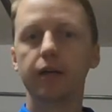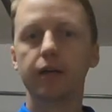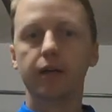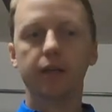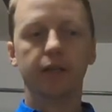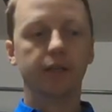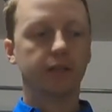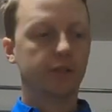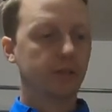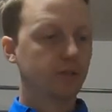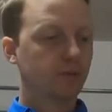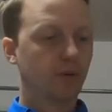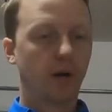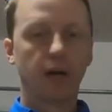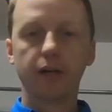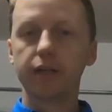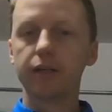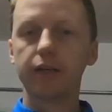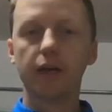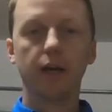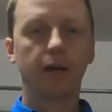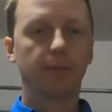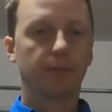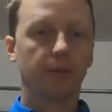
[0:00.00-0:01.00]
and just write it
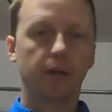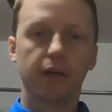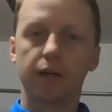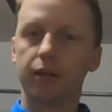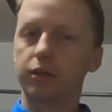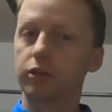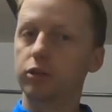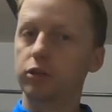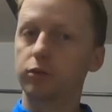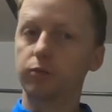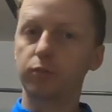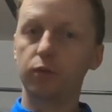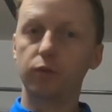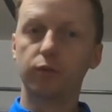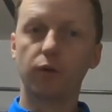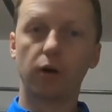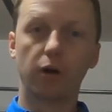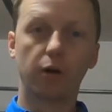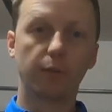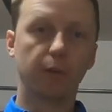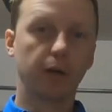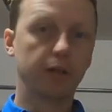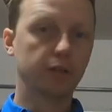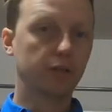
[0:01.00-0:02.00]
up and just move
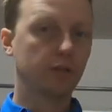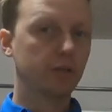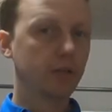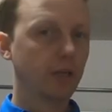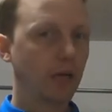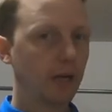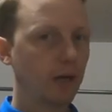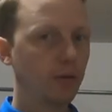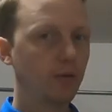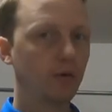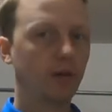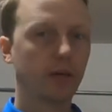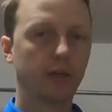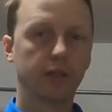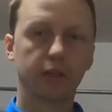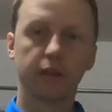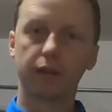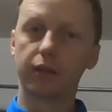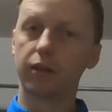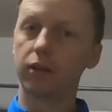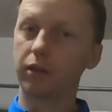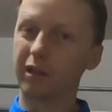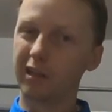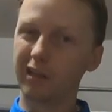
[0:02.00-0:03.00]
on about your day. We'll
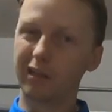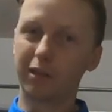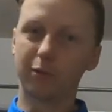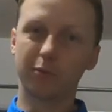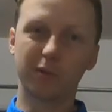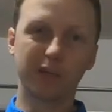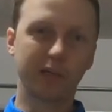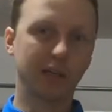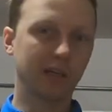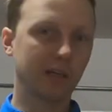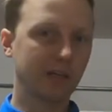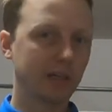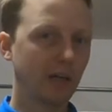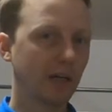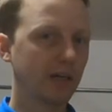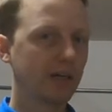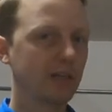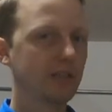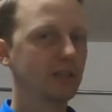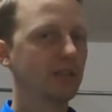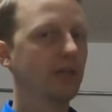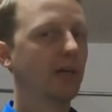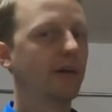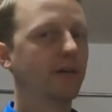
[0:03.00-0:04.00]
get, get them to get a
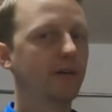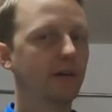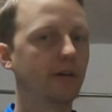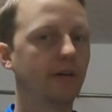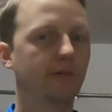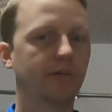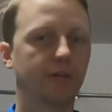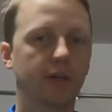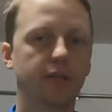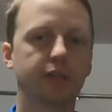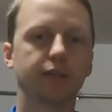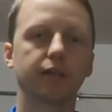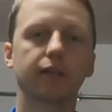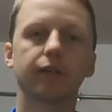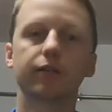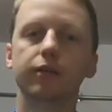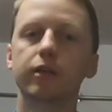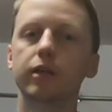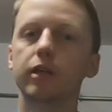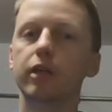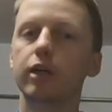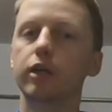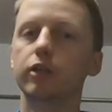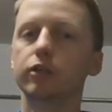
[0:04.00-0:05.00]
technician out here to fix it.
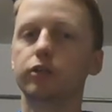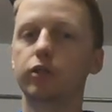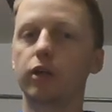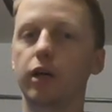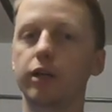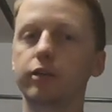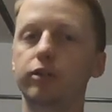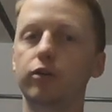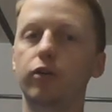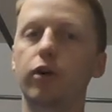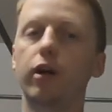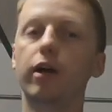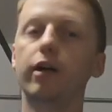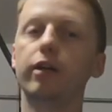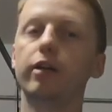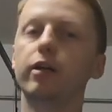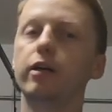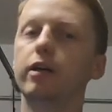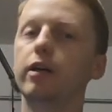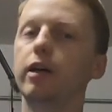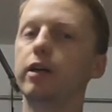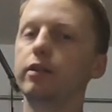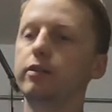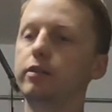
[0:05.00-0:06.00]
So that's great.
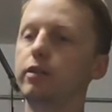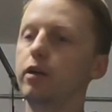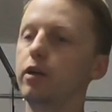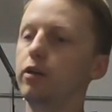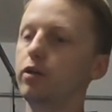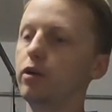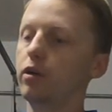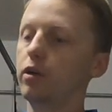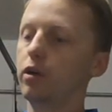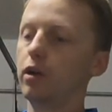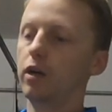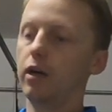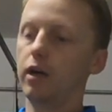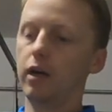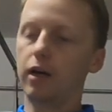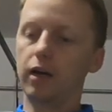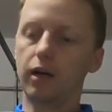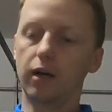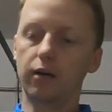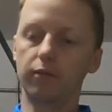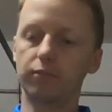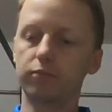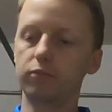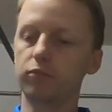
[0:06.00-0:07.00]
That's another uh,
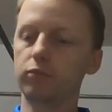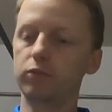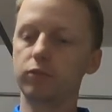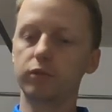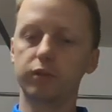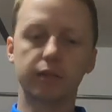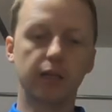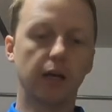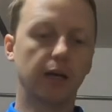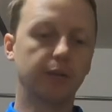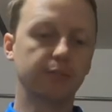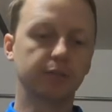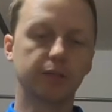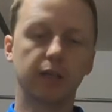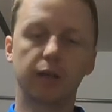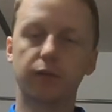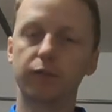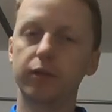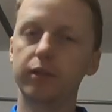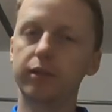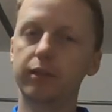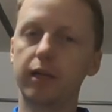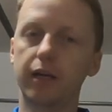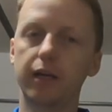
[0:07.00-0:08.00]
uh steps that
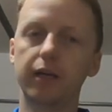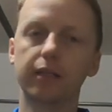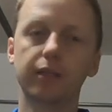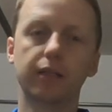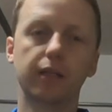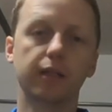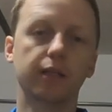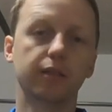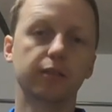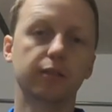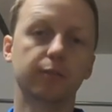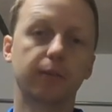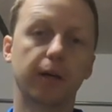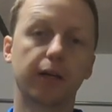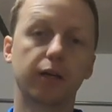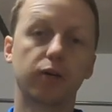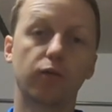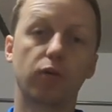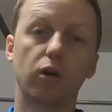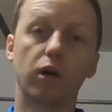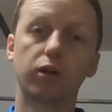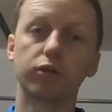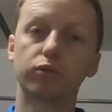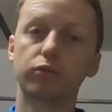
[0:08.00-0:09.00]
we take to inspect
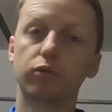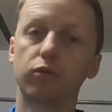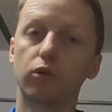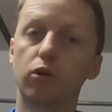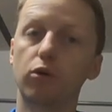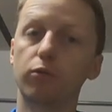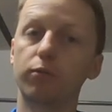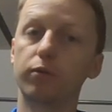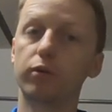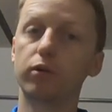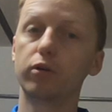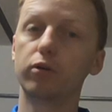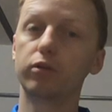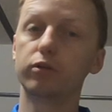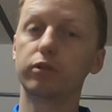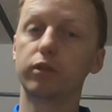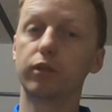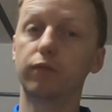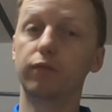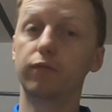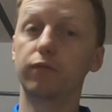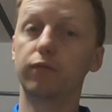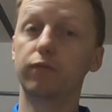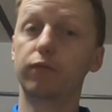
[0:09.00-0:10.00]
garage door openers.
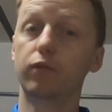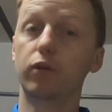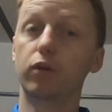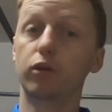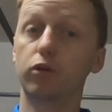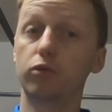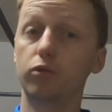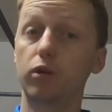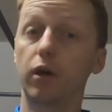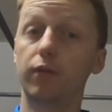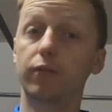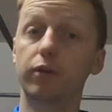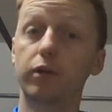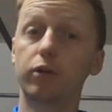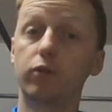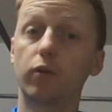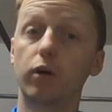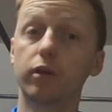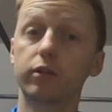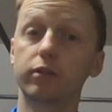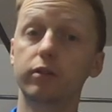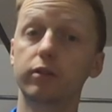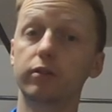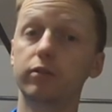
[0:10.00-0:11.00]
If you have any
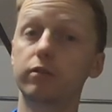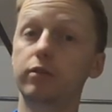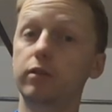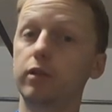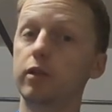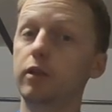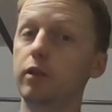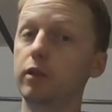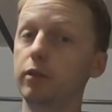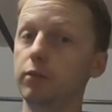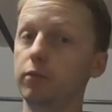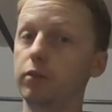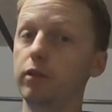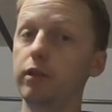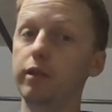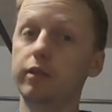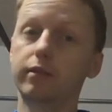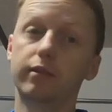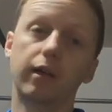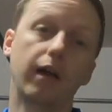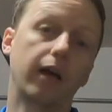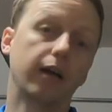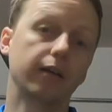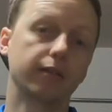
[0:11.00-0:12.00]
questions,
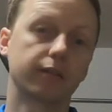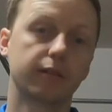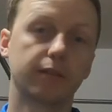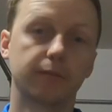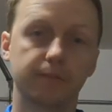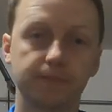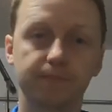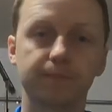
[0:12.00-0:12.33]
please ask.